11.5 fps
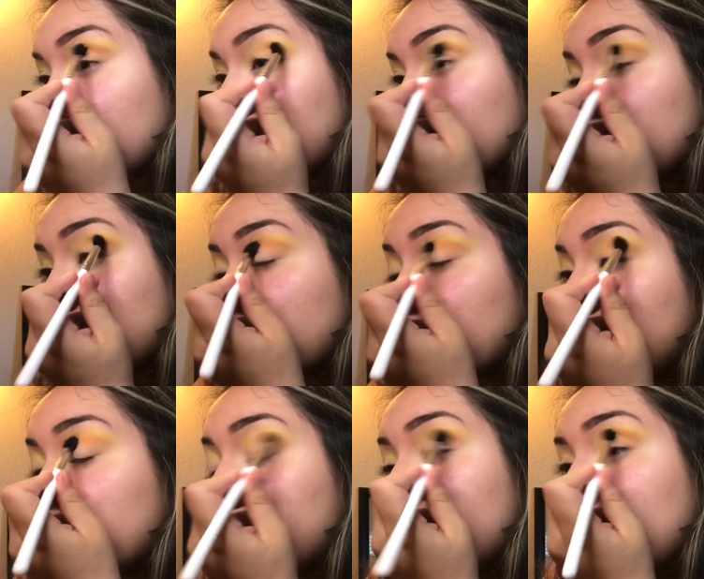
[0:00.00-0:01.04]
This side's
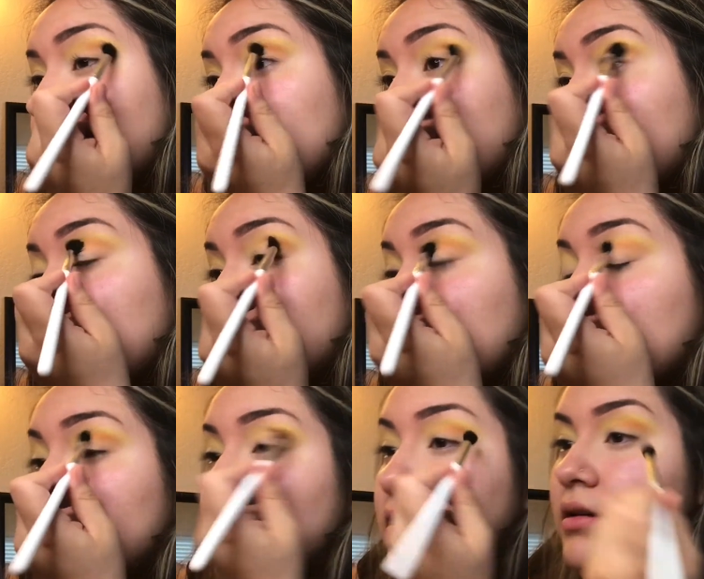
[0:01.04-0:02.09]
pretty blended.
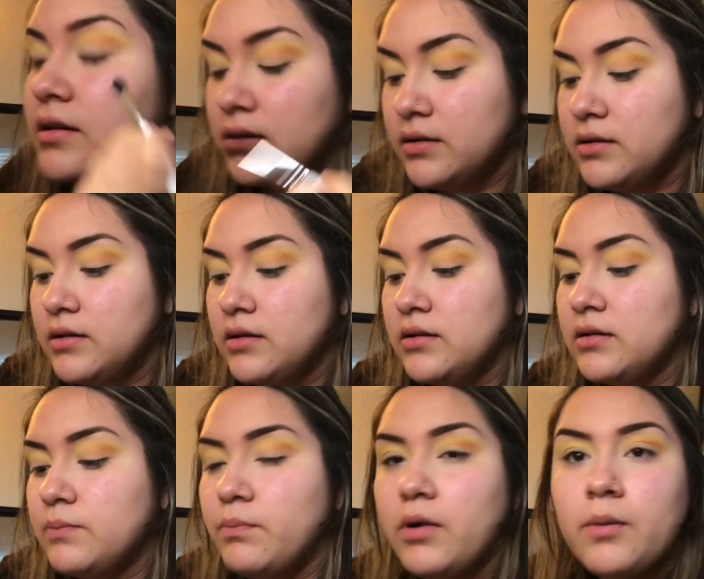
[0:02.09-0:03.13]
Let's
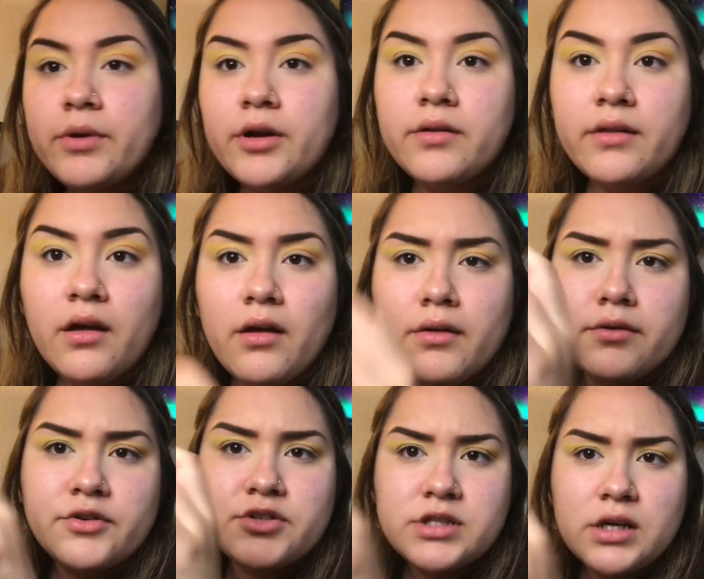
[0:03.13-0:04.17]
pop it on the other
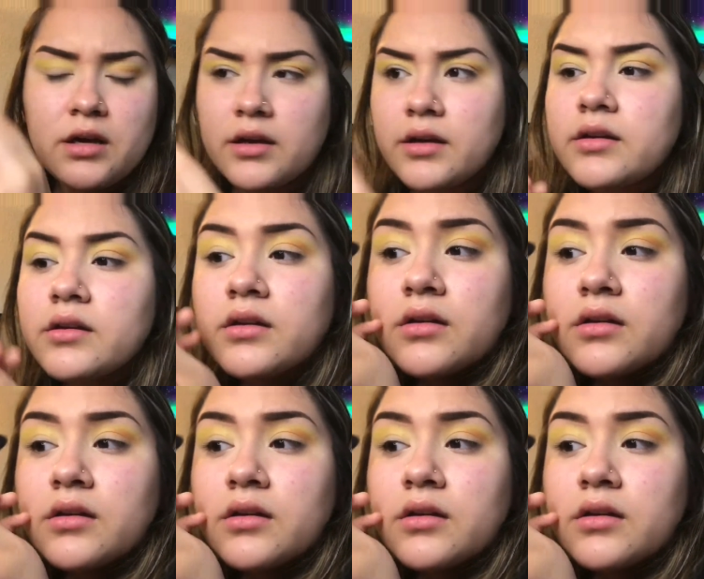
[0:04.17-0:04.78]
side.